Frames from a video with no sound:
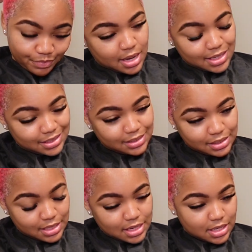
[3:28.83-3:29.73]

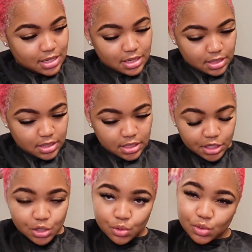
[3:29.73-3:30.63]
honestly,
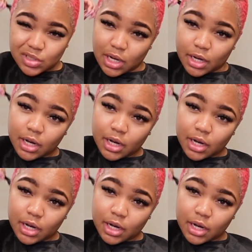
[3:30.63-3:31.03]
use a